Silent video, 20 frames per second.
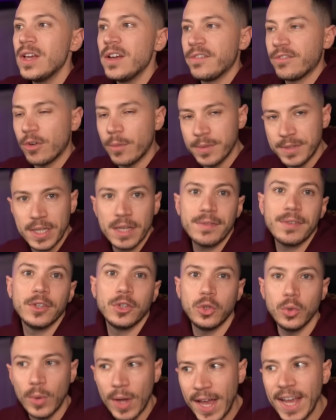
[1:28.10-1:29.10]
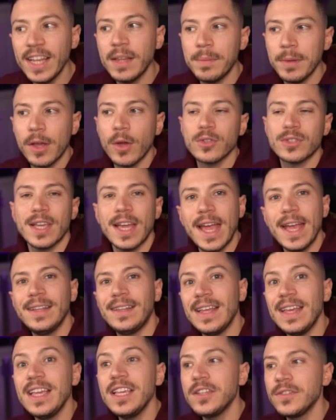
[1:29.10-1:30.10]
from 7 to 8, because 8
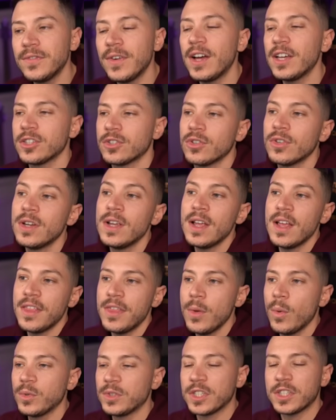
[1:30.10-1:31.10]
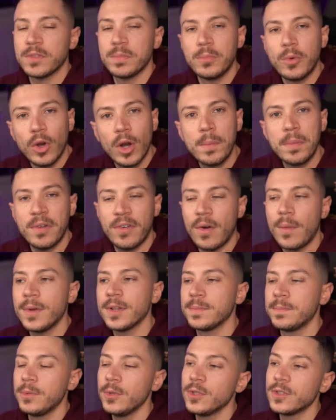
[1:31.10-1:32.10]
is faster, there was a smaller performance
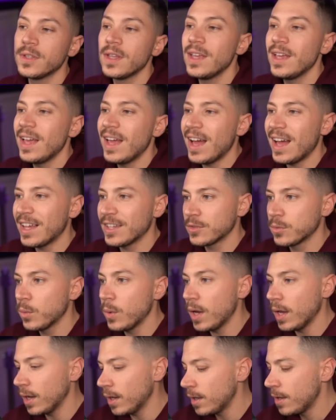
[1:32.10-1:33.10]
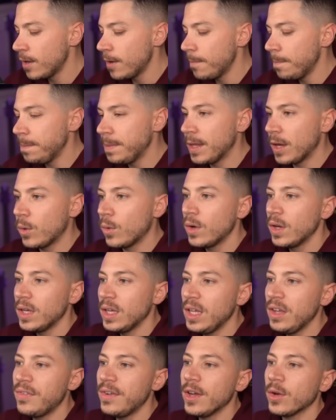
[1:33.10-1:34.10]
boost as well. Now,
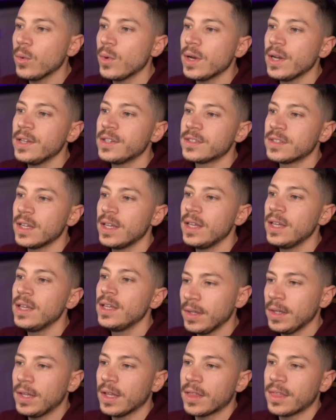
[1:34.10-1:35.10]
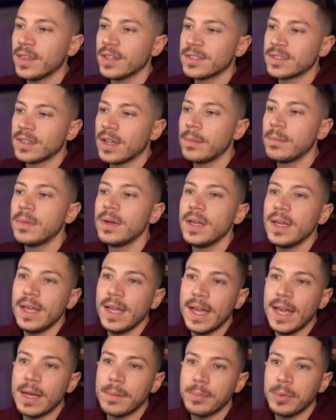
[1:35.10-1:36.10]
if I quickly say get the sum
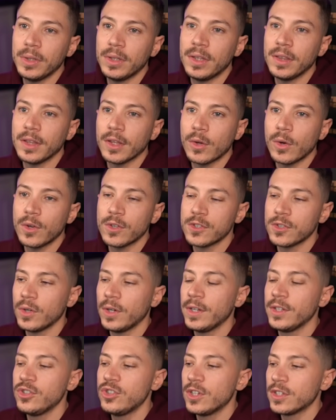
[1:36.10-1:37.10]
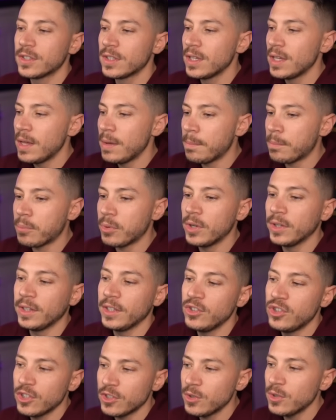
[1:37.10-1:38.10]
and put it in the console and just print it
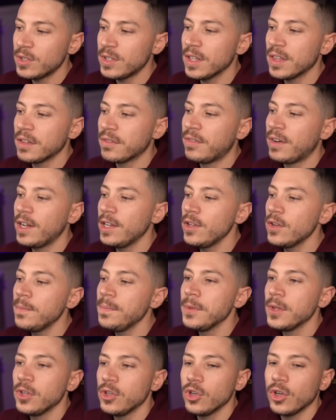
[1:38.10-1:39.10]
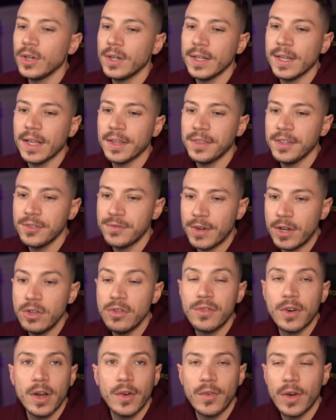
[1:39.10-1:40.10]
just to see the value, you're going to get this value
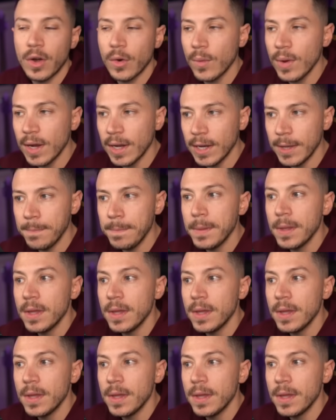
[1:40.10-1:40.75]
very, very quickly.